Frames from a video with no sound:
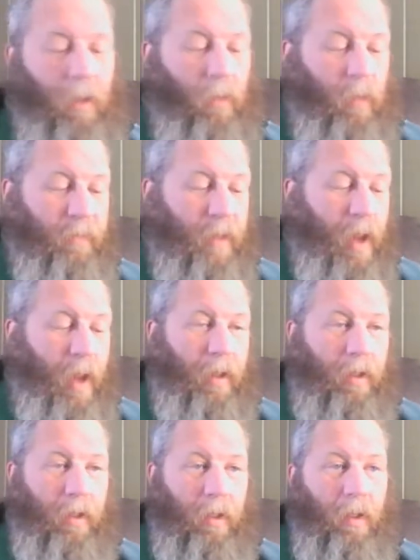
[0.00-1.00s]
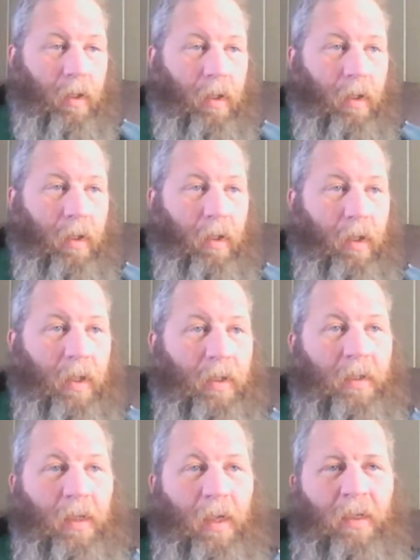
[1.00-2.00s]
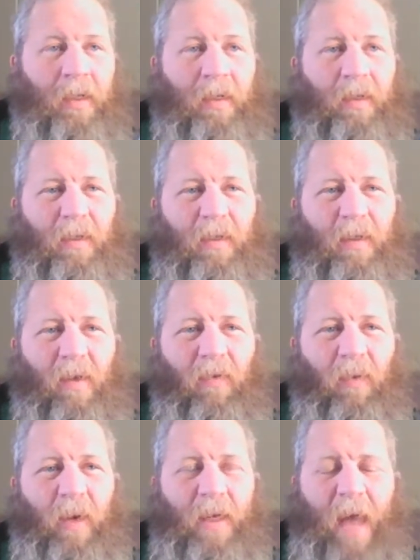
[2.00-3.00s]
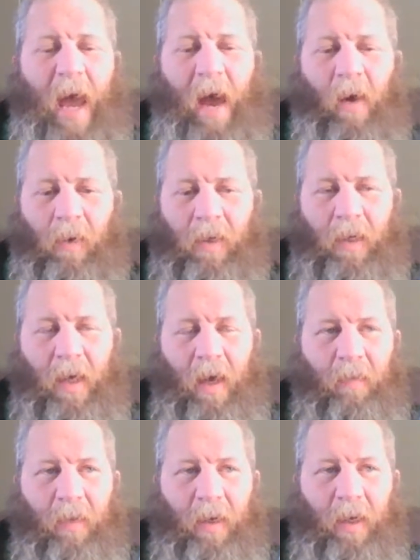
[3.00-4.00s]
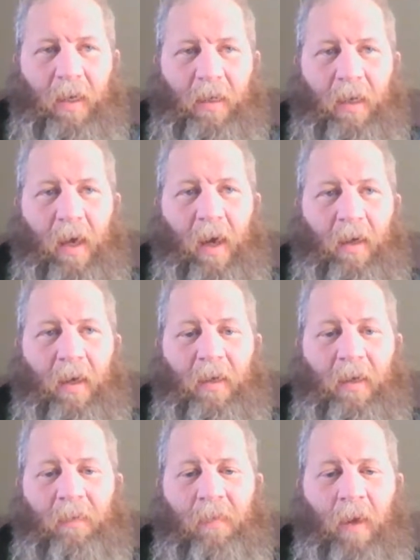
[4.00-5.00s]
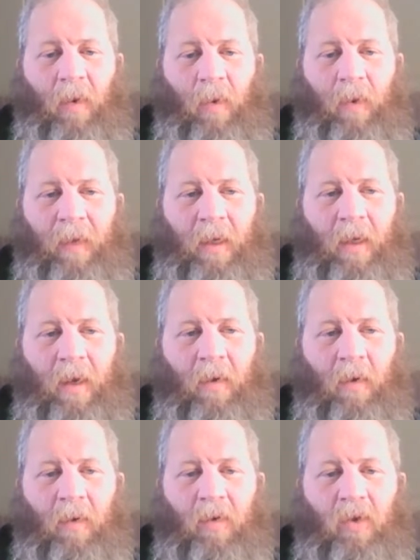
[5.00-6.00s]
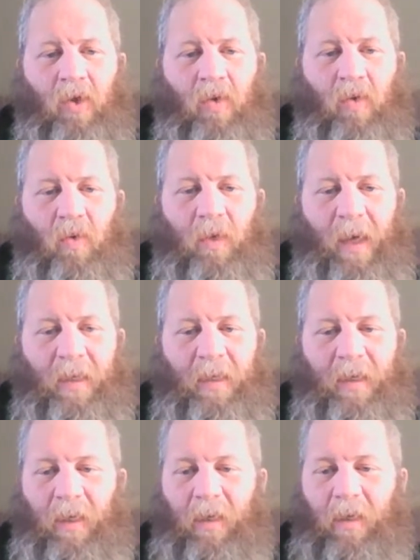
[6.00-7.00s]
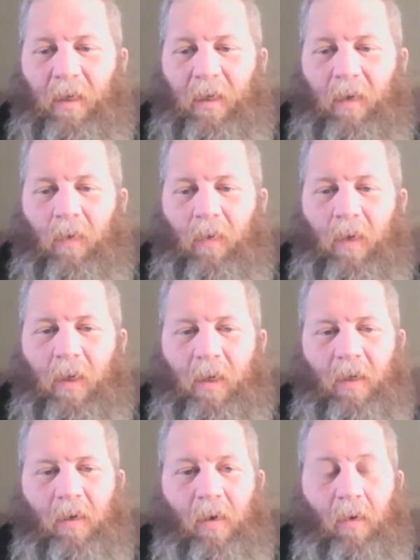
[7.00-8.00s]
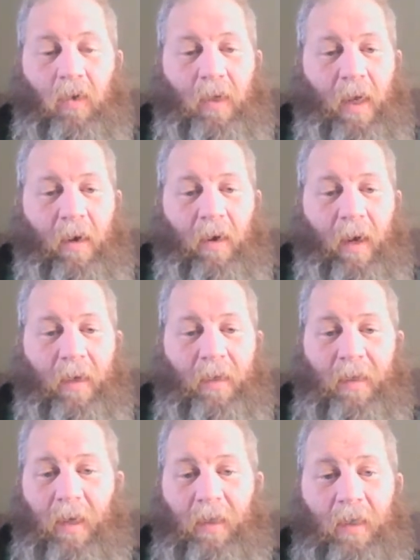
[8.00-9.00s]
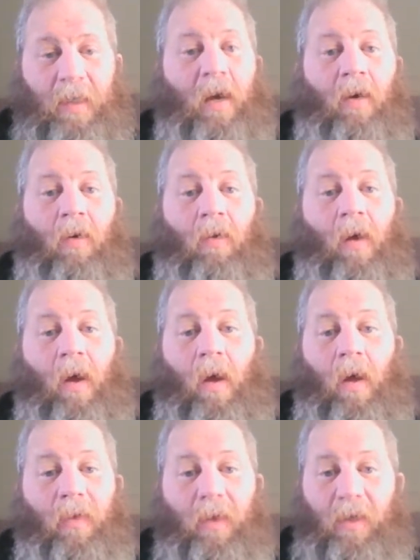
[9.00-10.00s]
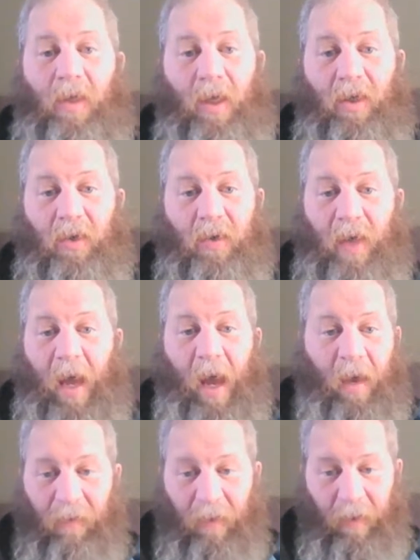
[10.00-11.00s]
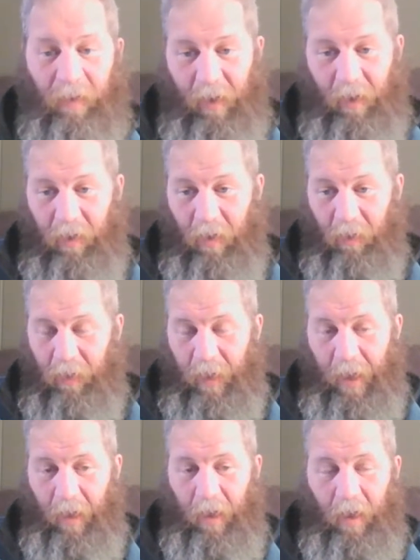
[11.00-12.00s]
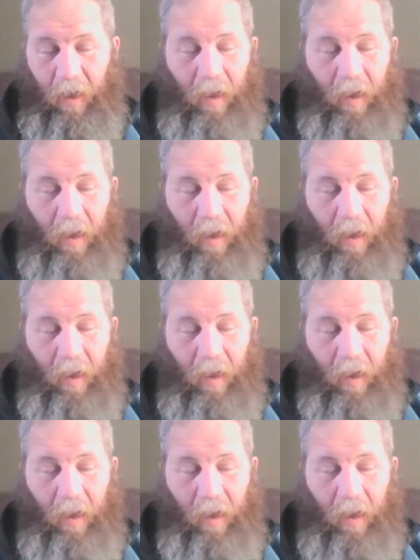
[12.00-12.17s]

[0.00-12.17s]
We've got it's several weeks out yet, but he's got his middle of the year school testing to do because standardized tests tell the teachers everything, don't they?